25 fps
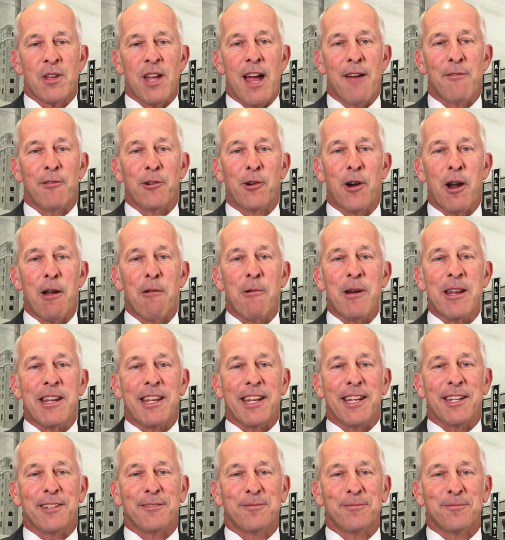Have a great
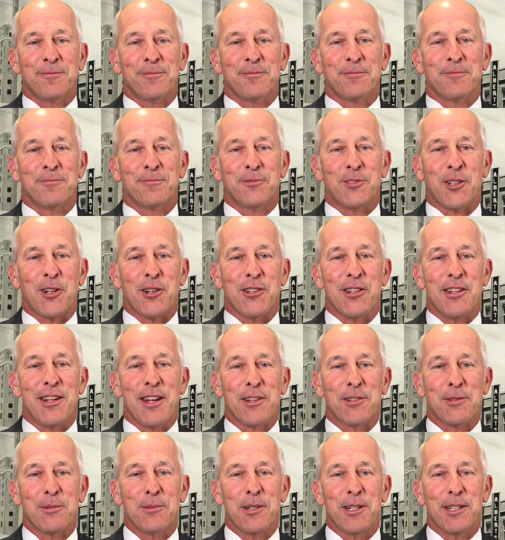weekend. Talk to you
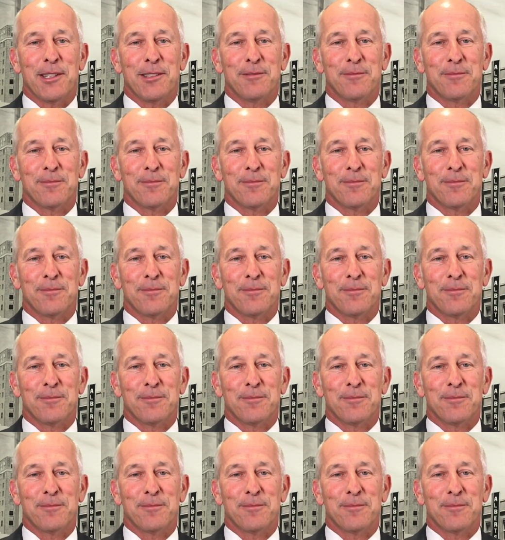next week.